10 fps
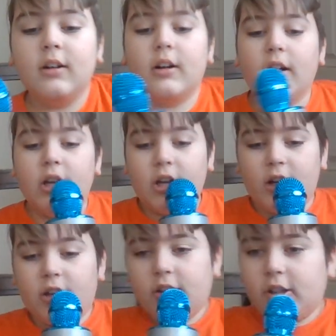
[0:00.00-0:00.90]
Okay,
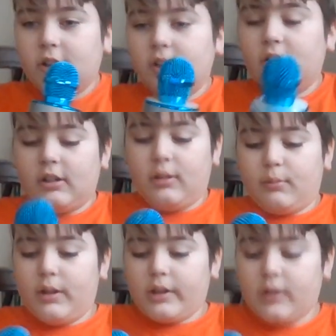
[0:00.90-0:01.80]
guys.
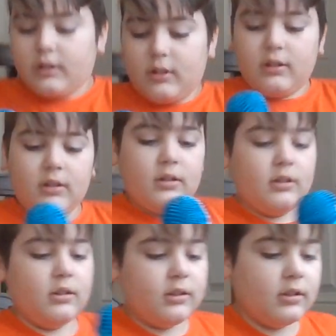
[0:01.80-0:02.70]
Okay.
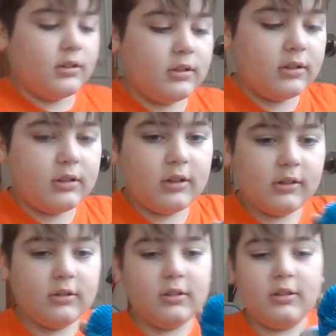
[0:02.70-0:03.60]
So,
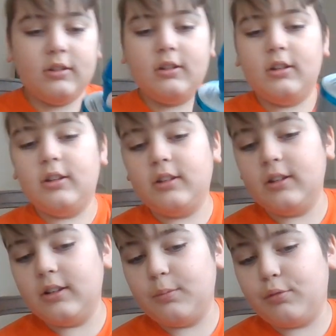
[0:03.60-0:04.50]
this
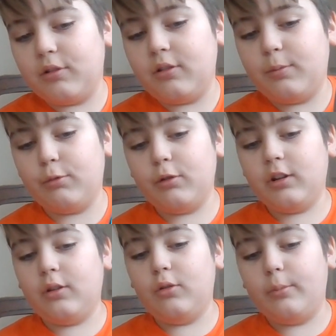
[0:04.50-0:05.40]
is a
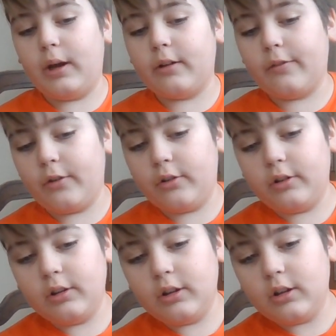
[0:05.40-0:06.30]
pretty cool
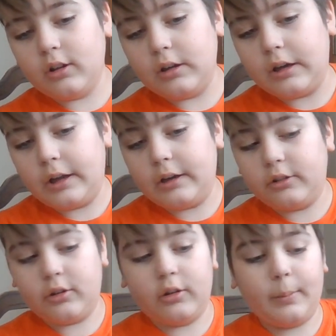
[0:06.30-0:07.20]
microphone. I didn't
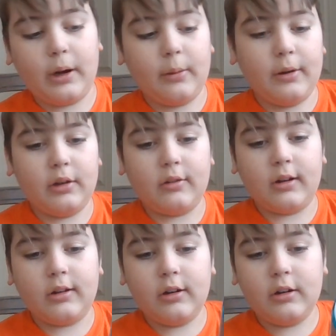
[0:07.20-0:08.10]
show you the power buttons
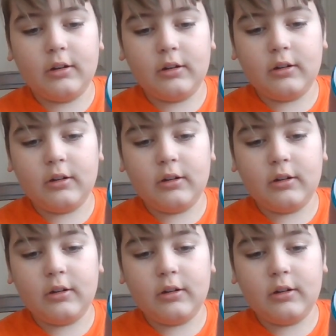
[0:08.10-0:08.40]
right there.